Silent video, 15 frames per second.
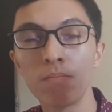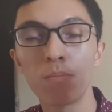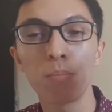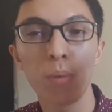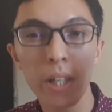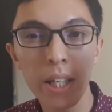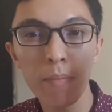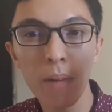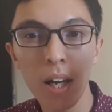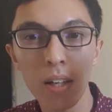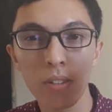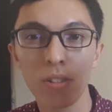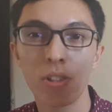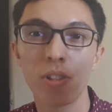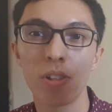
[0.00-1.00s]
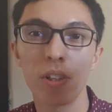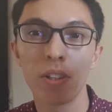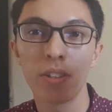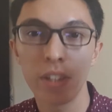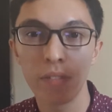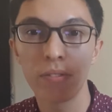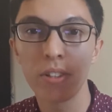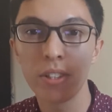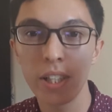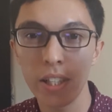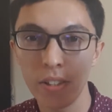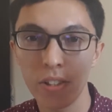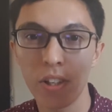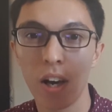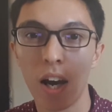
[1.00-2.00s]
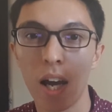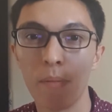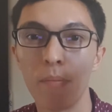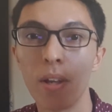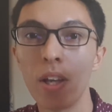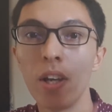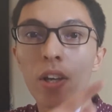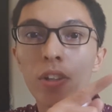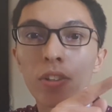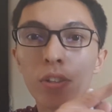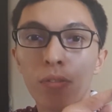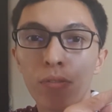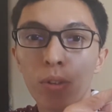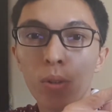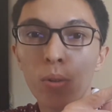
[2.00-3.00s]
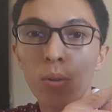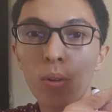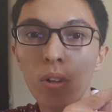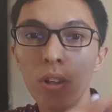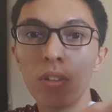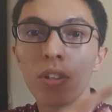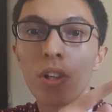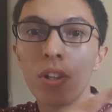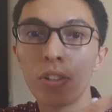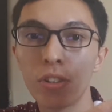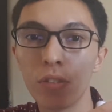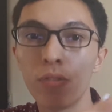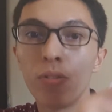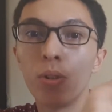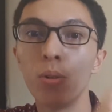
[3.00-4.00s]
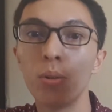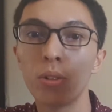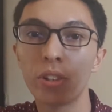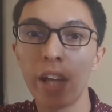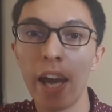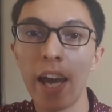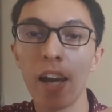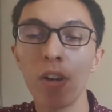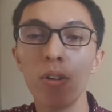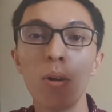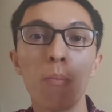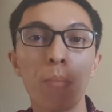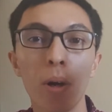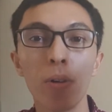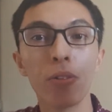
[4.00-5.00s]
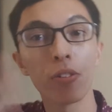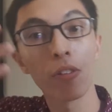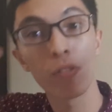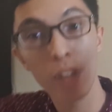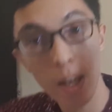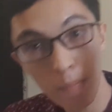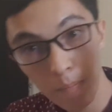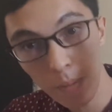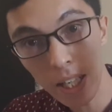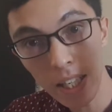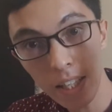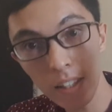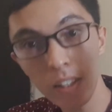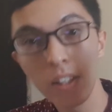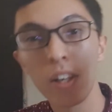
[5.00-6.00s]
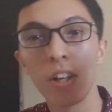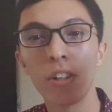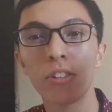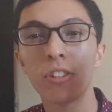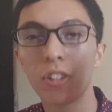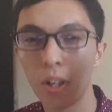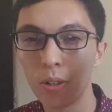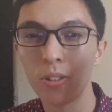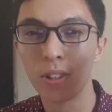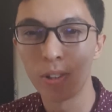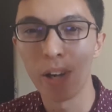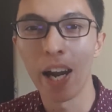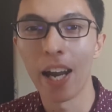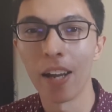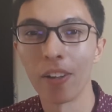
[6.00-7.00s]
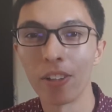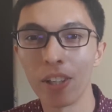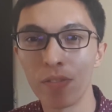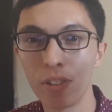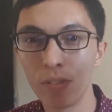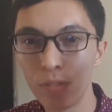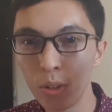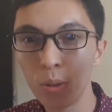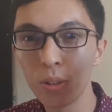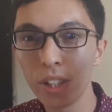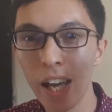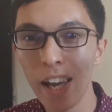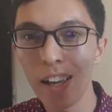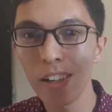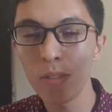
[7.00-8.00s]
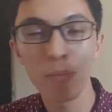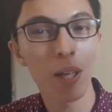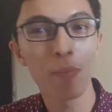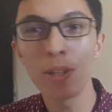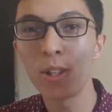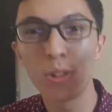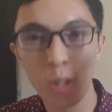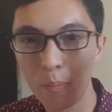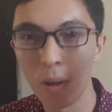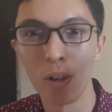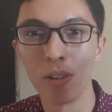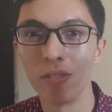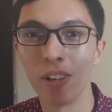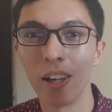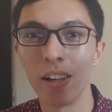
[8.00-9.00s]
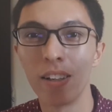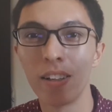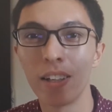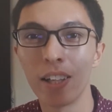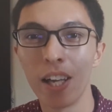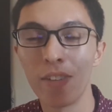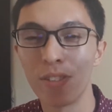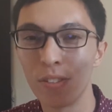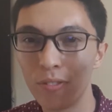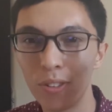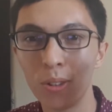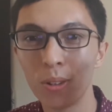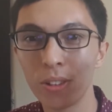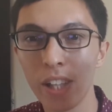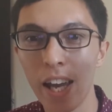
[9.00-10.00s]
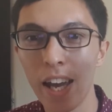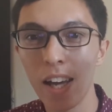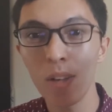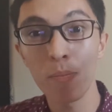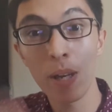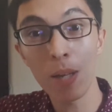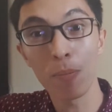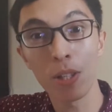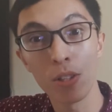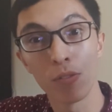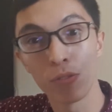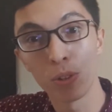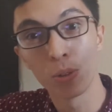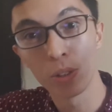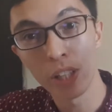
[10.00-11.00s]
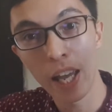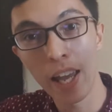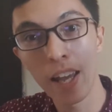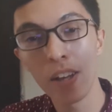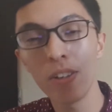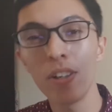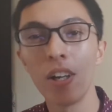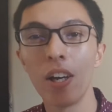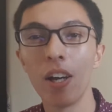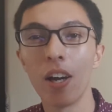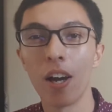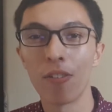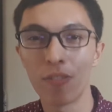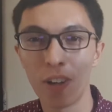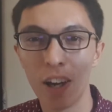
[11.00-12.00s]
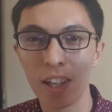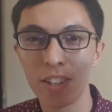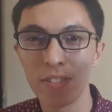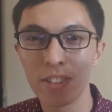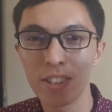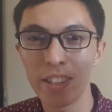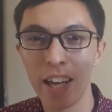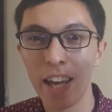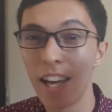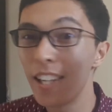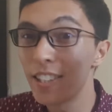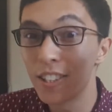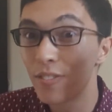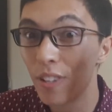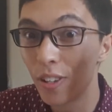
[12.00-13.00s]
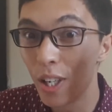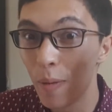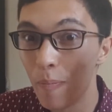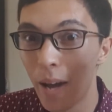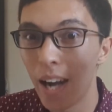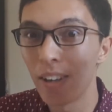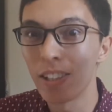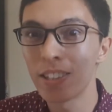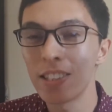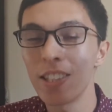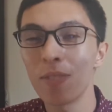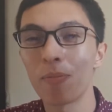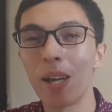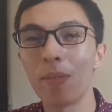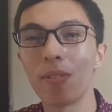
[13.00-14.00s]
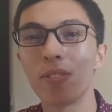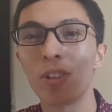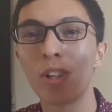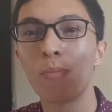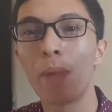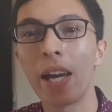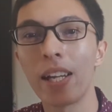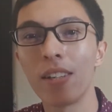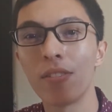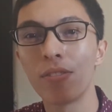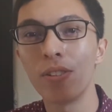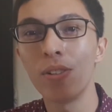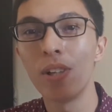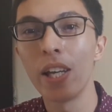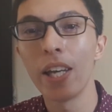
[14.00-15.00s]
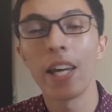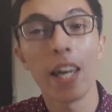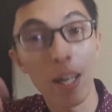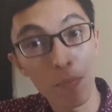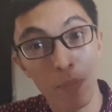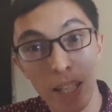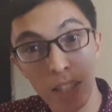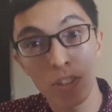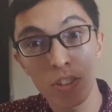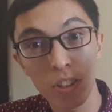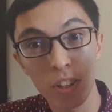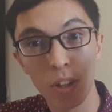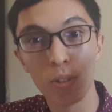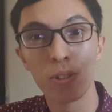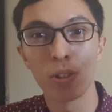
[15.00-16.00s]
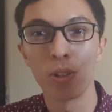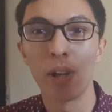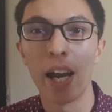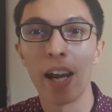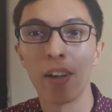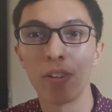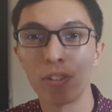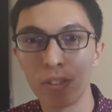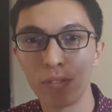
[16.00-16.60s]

pretty much different each time. To fall down, both of them mean to go to ground. If you fall down, maybe you trip over. If you fall down, maybe you fall down a flight of stairs. It's very embarrassing, maybe very painful. It means to go to ground, to